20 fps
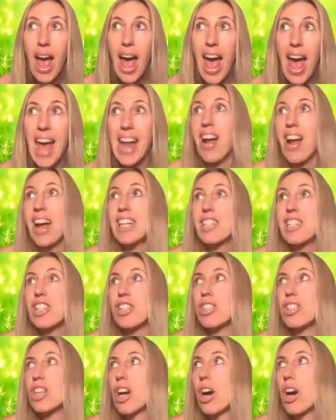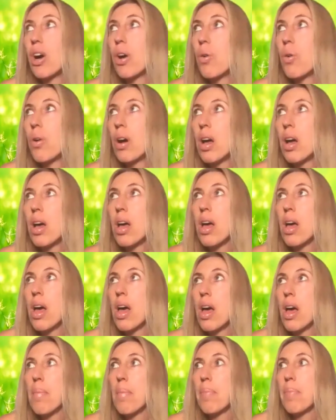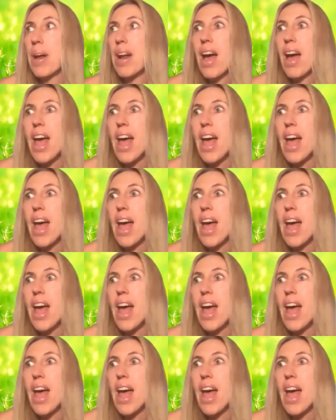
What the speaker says: and I just go, but I